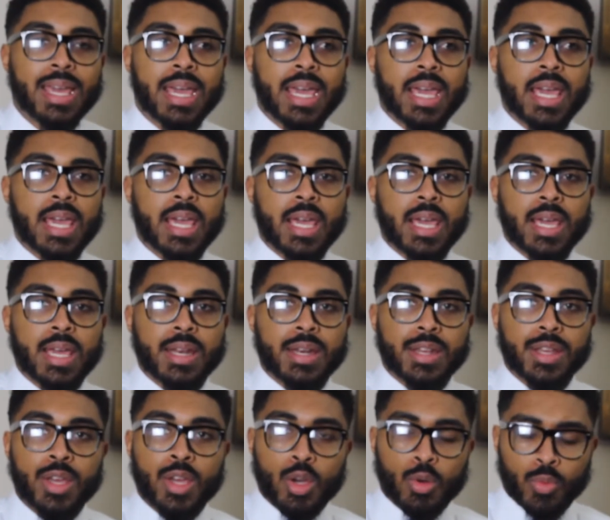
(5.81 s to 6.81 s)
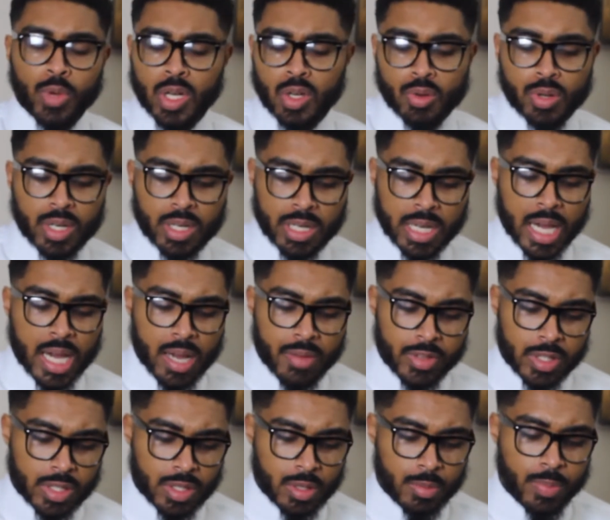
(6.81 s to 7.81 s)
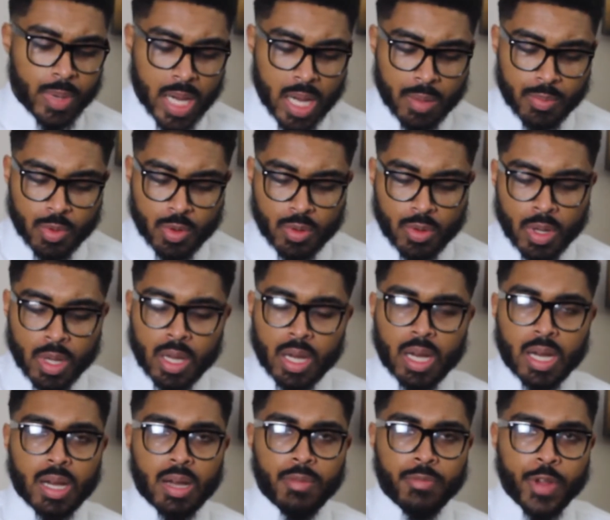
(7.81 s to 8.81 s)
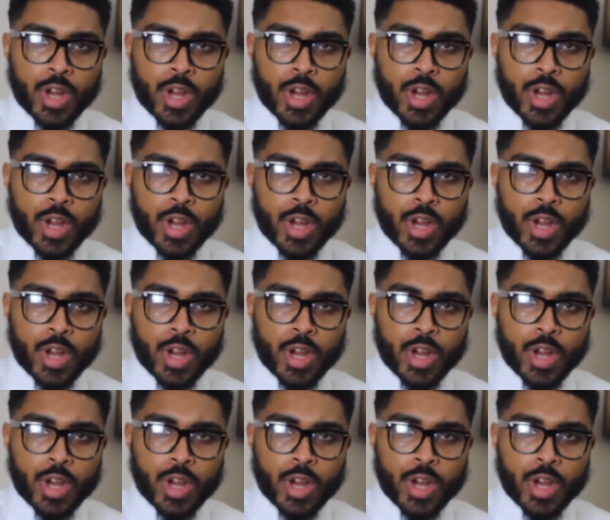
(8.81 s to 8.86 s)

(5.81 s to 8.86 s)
and we're going to dive into the Bible uh,